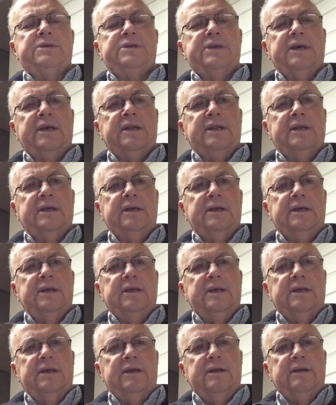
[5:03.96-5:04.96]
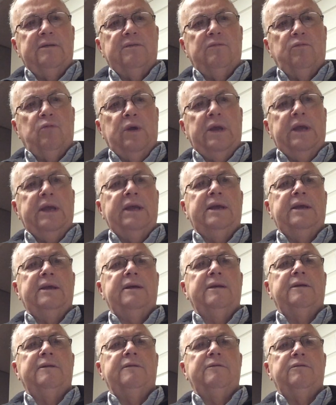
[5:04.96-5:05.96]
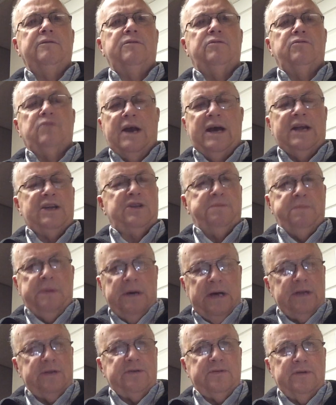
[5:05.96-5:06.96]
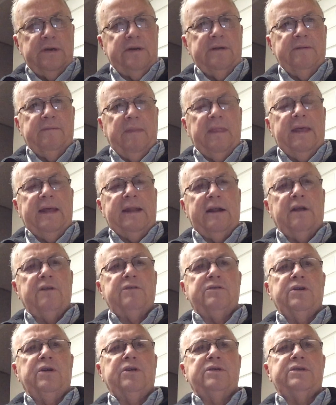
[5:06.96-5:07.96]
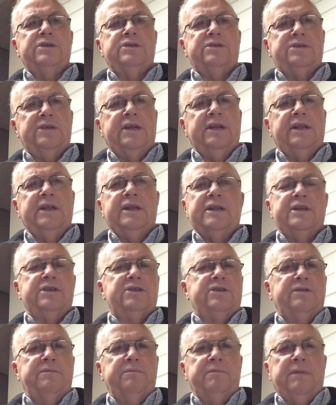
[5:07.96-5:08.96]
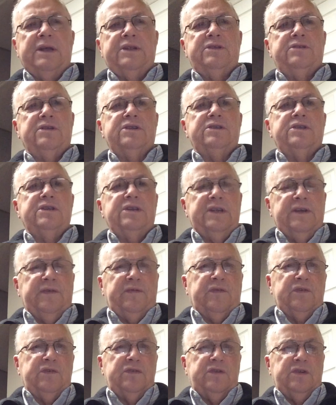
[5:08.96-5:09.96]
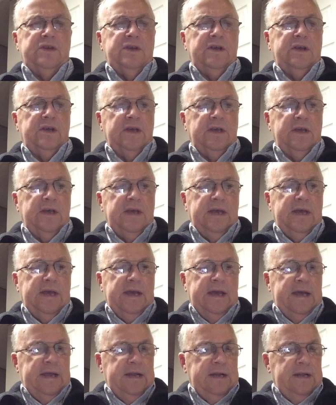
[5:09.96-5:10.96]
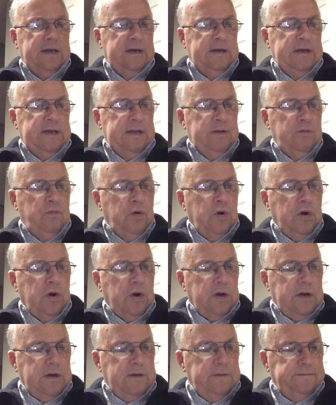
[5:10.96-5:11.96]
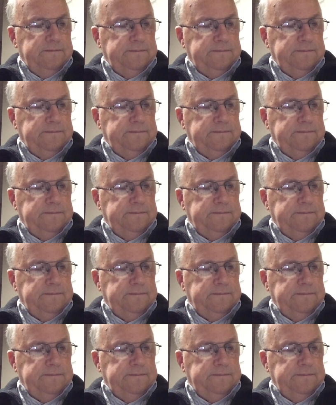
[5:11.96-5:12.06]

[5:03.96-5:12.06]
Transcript: me, said, we tried sponsoring at our church and said it has made such a difference. And it worked.